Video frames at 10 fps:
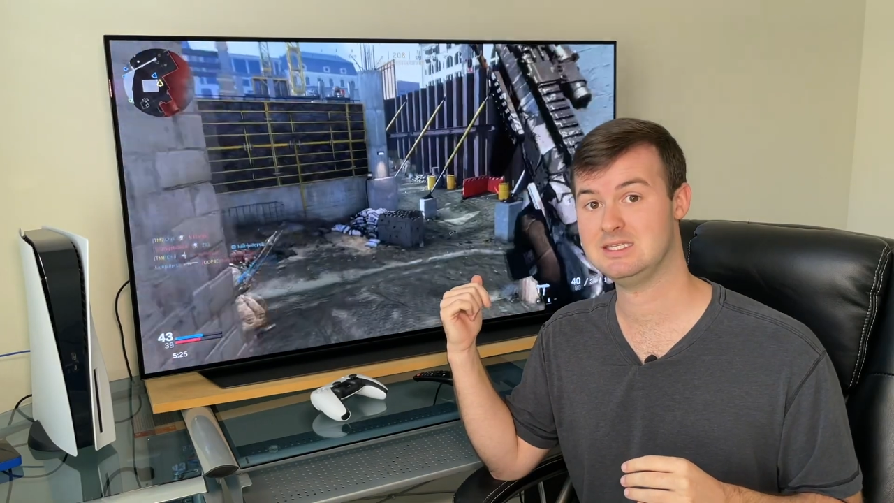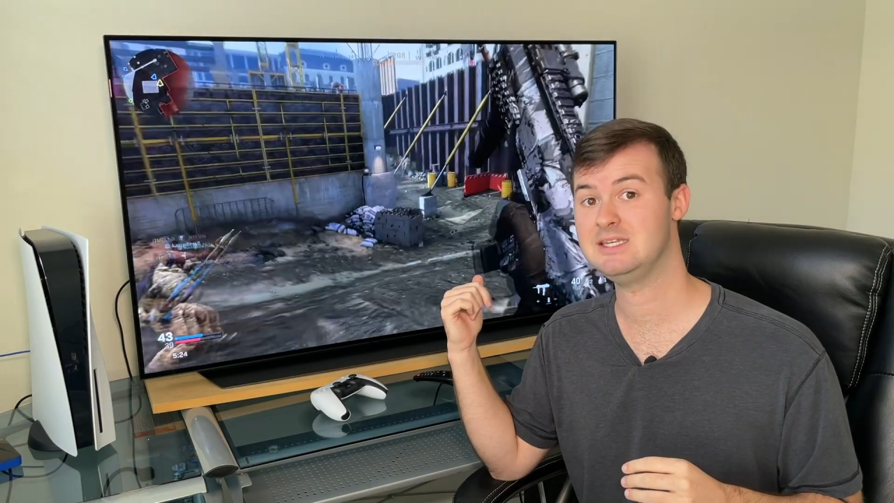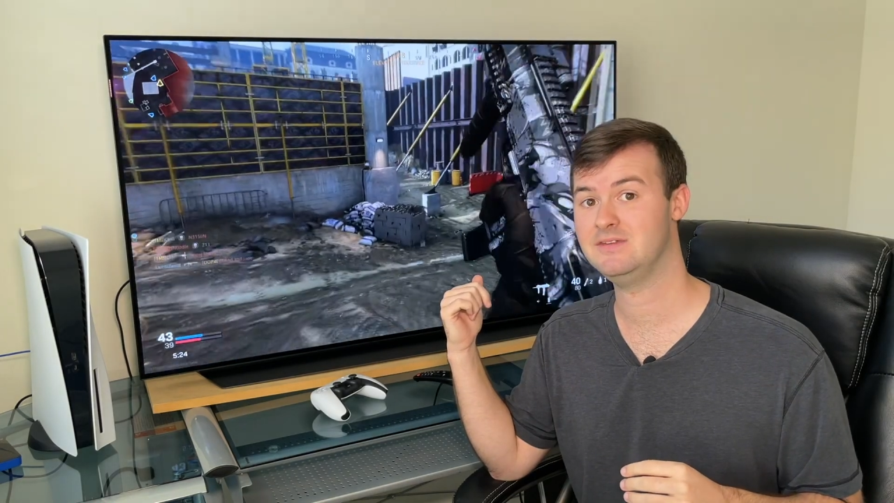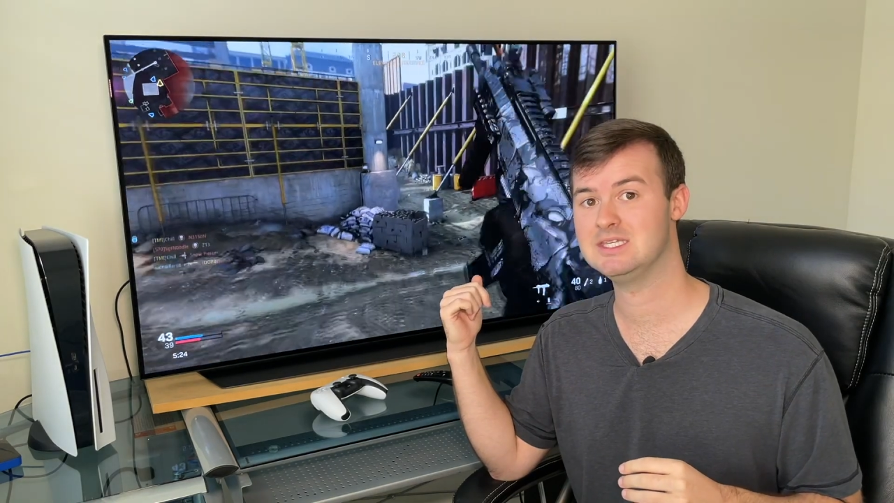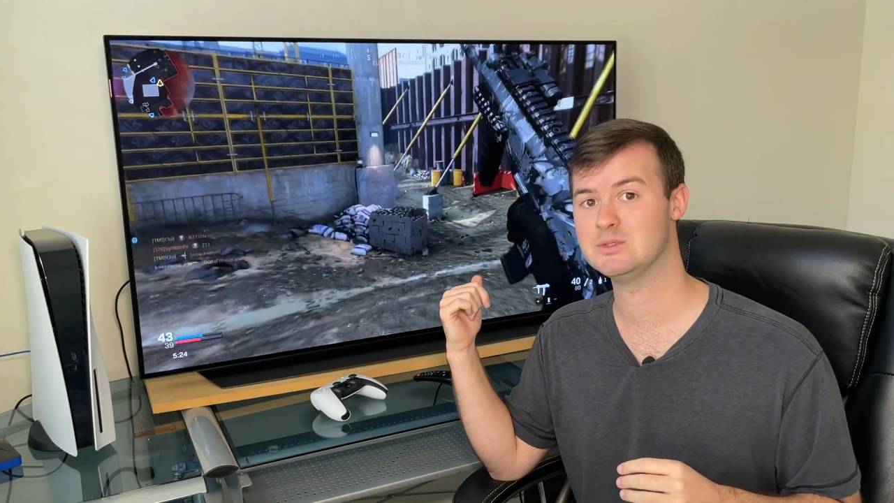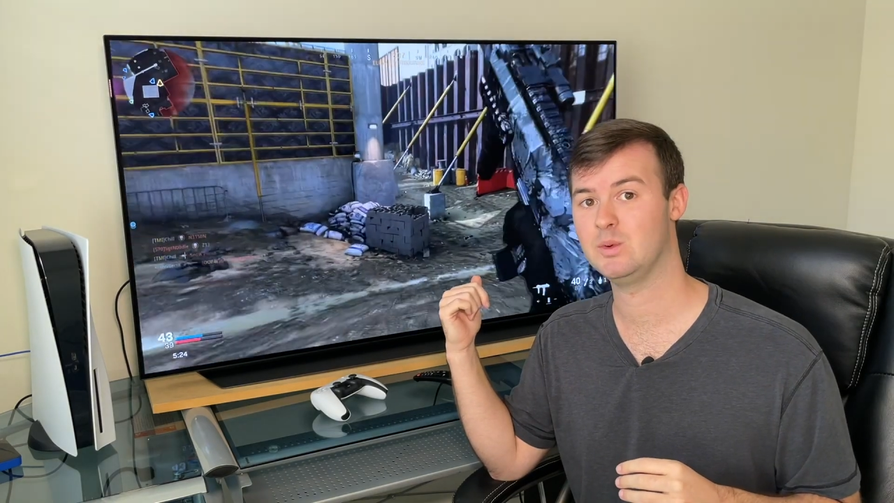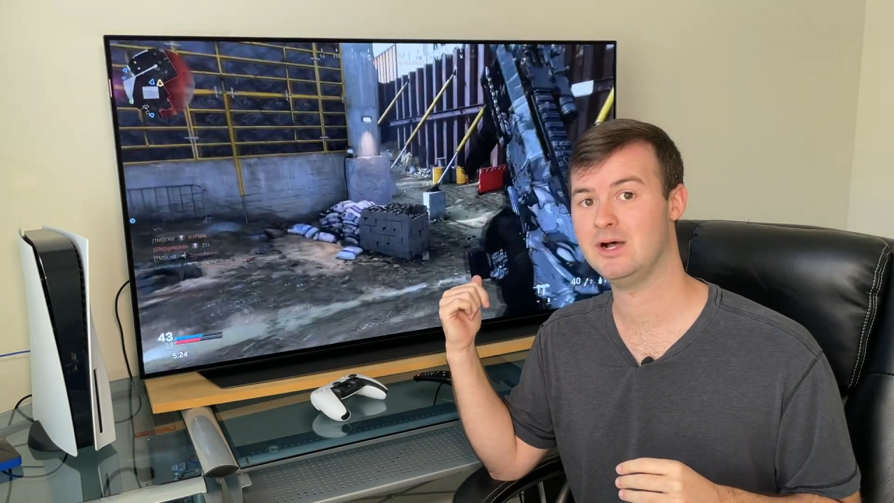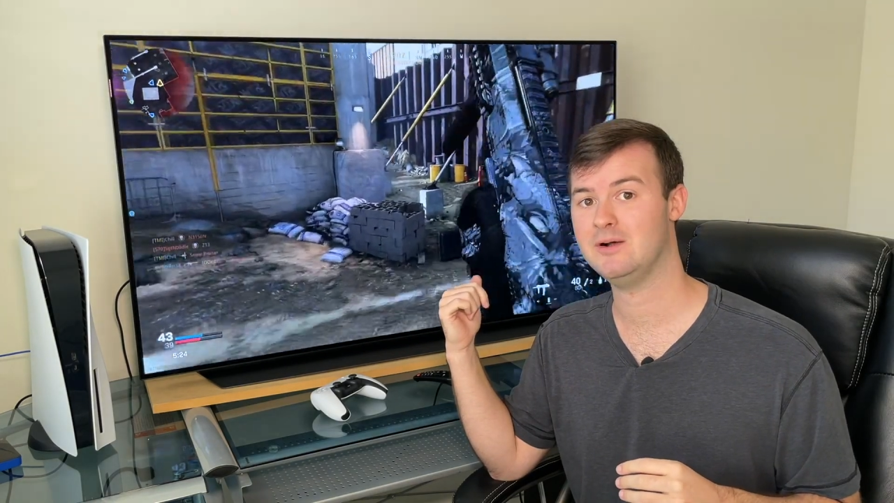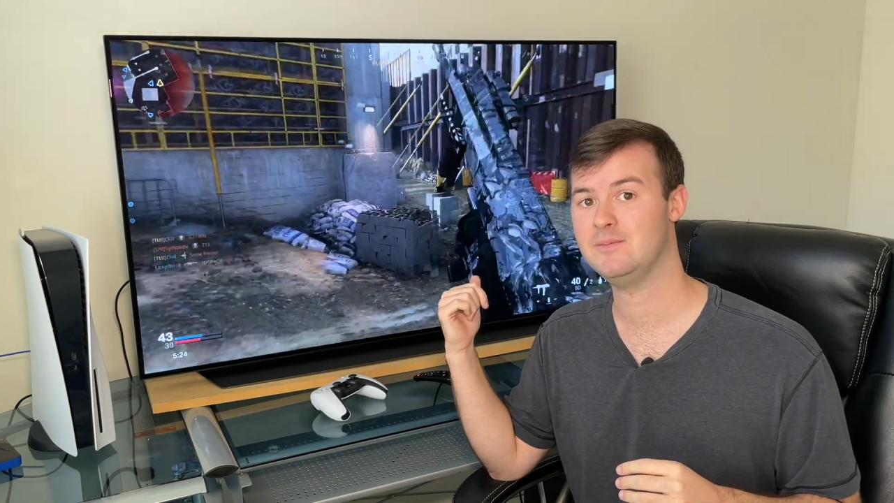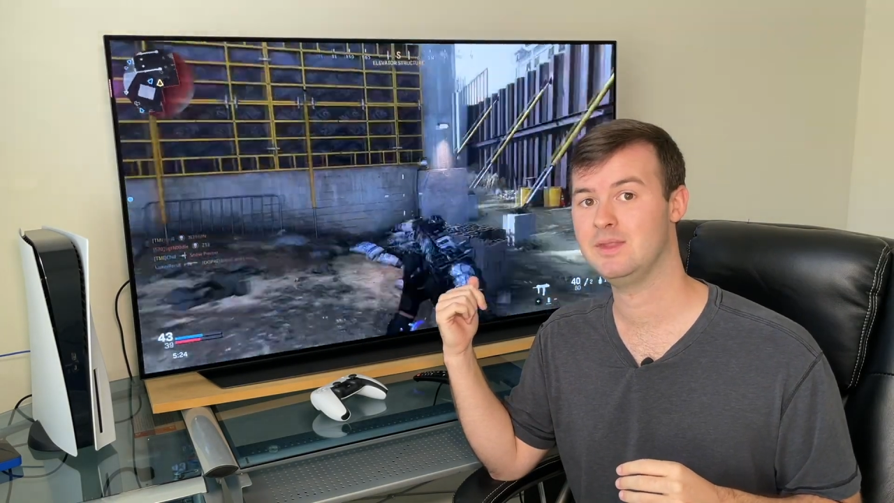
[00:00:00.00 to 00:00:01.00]
TV as
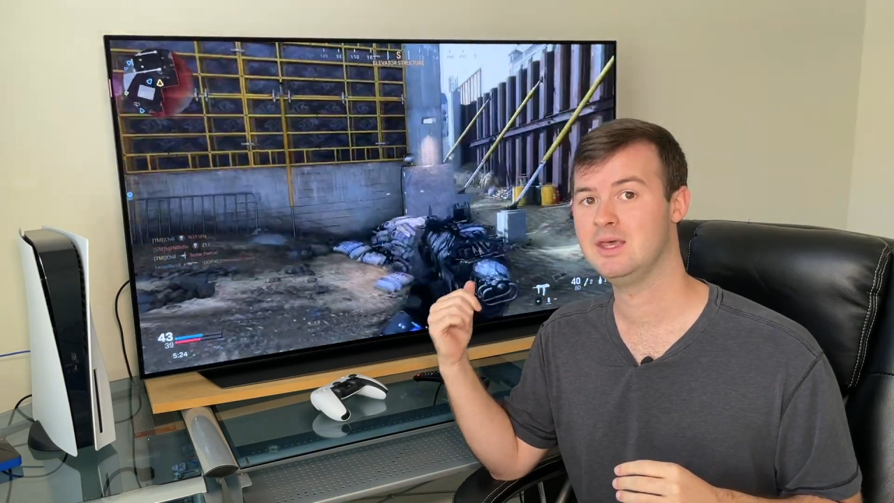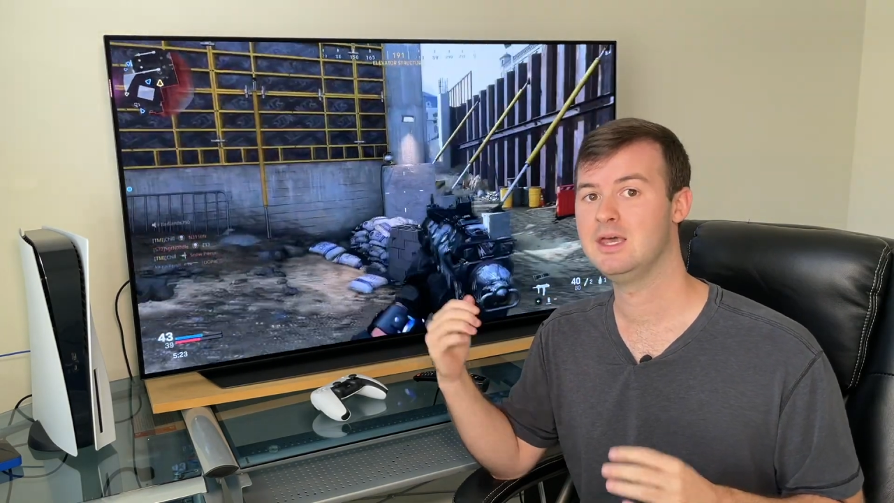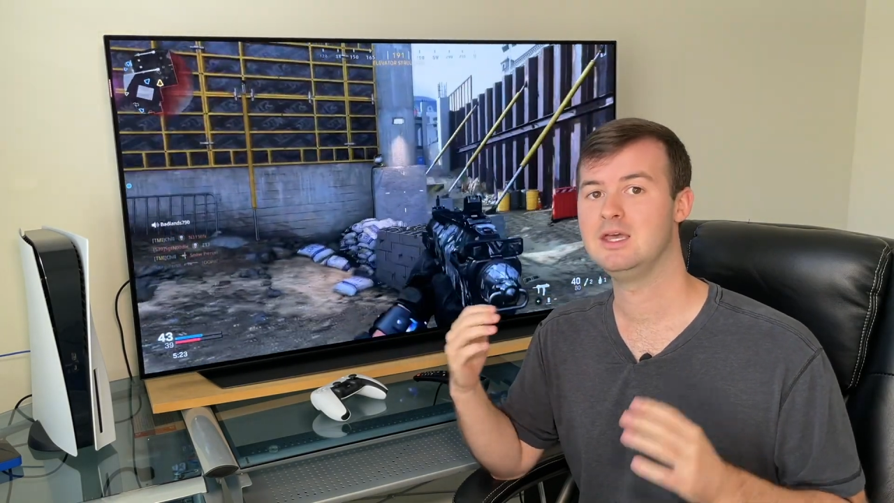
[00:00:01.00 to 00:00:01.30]
well,